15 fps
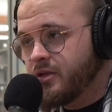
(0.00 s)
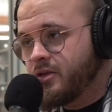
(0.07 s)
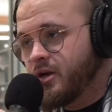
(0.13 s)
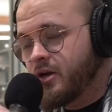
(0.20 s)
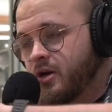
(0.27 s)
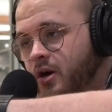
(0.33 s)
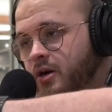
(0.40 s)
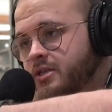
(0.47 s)
The
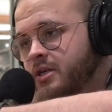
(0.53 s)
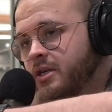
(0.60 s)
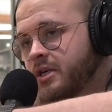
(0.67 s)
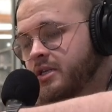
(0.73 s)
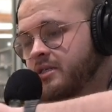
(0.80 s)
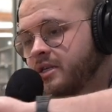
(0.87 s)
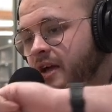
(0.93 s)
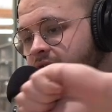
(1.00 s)
curtain
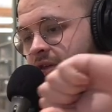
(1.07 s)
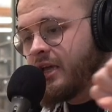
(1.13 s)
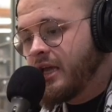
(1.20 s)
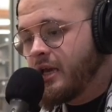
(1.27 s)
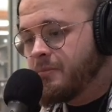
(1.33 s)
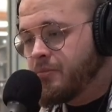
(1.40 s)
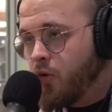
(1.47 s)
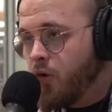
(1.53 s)
is definitely
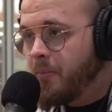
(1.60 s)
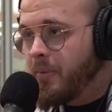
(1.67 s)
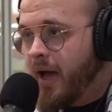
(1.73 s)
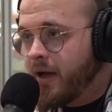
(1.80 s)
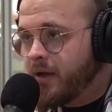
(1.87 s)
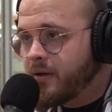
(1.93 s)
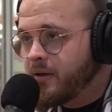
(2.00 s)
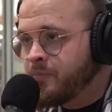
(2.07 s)
getting pulled
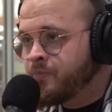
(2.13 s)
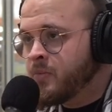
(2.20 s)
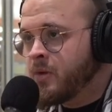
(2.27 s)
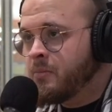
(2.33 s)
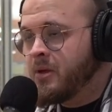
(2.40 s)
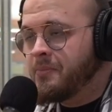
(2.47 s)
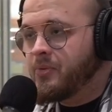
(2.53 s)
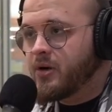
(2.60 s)
back.
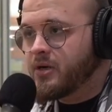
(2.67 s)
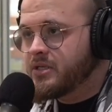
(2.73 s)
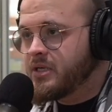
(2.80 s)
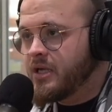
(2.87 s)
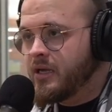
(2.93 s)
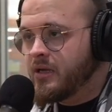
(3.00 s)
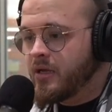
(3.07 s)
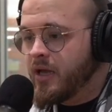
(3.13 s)
People are
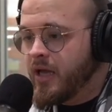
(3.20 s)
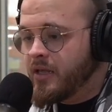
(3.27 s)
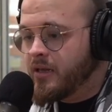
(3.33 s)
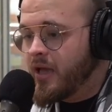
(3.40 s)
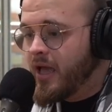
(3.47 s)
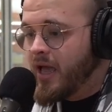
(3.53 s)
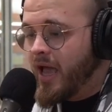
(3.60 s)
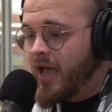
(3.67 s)
seeing it. And
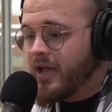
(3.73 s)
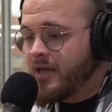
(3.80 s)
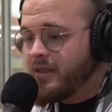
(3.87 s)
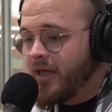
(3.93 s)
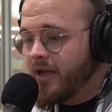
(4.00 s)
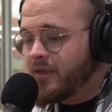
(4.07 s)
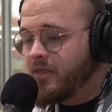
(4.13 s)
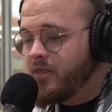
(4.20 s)
again,
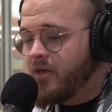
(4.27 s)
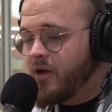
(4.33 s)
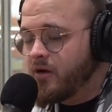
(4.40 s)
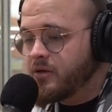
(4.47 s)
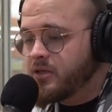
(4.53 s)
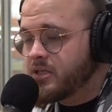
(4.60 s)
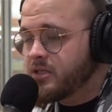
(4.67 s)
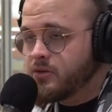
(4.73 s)
like,
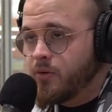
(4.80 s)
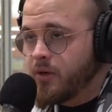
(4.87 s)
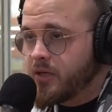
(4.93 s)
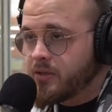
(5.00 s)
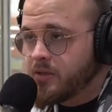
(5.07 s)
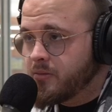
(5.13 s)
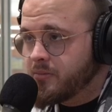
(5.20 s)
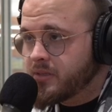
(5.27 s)
they're just doing
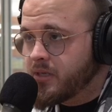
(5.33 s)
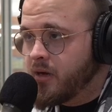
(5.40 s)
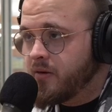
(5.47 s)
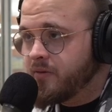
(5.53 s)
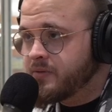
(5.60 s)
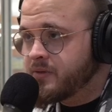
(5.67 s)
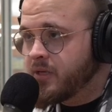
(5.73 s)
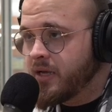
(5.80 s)
it to
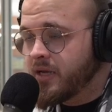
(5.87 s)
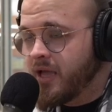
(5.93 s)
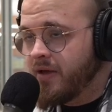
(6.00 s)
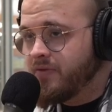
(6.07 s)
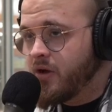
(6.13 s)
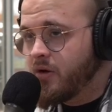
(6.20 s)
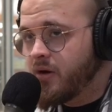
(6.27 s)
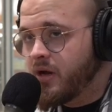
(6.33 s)
themselves. Like,
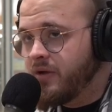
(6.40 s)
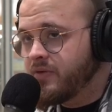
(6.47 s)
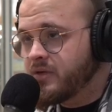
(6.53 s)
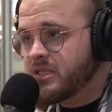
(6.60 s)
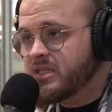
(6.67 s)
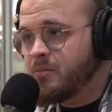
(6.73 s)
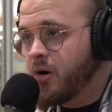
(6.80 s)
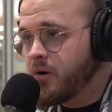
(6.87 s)
if they were even
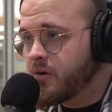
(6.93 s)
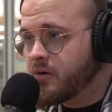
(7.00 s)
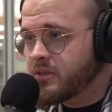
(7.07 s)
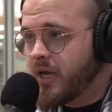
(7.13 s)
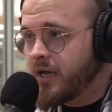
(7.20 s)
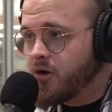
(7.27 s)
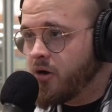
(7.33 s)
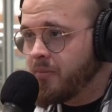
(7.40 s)
smarter
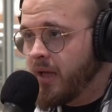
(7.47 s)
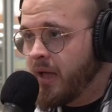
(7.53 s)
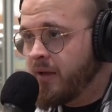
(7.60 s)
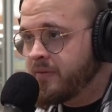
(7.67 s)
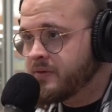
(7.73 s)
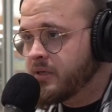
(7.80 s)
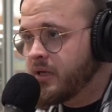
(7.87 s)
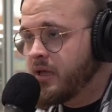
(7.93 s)

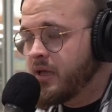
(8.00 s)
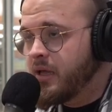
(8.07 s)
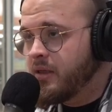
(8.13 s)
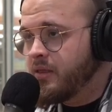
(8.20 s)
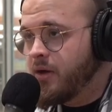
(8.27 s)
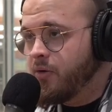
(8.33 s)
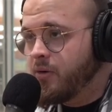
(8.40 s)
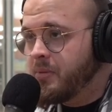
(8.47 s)
psychopaths,
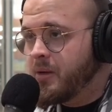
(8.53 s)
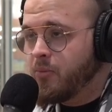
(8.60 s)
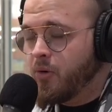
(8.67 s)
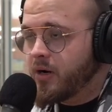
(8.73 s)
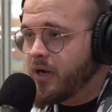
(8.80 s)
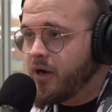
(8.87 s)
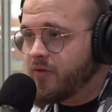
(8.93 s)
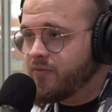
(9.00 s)
they would be
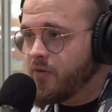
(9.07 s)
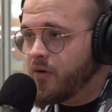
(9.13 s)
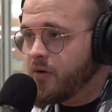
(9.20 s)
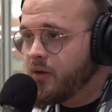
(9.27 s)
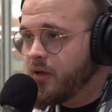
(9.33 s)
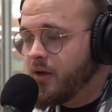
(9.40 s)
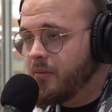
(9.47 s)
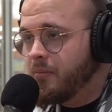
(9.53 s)
more
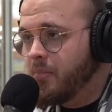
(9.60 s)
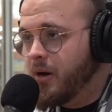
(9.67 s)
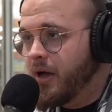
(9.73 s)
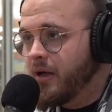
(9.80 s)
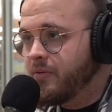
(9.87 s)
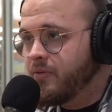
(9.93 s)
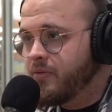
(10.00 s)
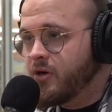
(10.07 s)
careful.
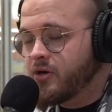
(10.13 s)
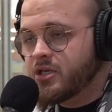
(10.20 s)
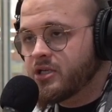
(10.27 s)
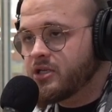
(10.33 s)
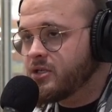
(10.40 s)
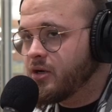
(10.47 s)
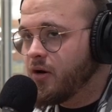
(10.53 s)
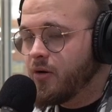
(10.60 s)
But they're
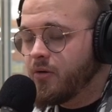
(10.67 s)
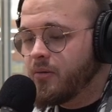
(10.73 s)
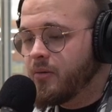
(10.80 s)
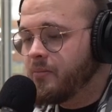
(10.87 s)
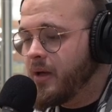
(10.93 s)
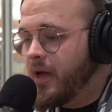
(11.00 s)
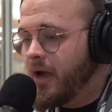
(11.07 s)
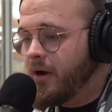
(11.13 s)
just so
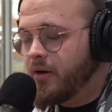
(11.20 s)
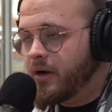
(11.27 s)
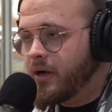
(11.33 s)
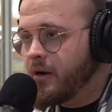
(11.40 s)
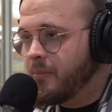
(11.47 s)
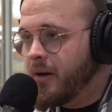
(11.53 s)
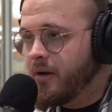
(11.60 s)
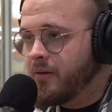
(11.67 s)

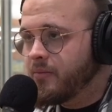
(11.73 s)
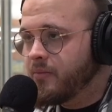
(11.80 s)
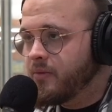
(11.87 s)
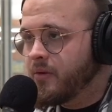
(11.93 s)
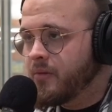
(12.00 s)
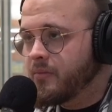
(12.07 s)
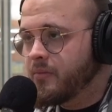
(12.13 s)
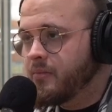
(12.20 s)
arrogant about
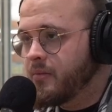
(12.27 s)
themselves.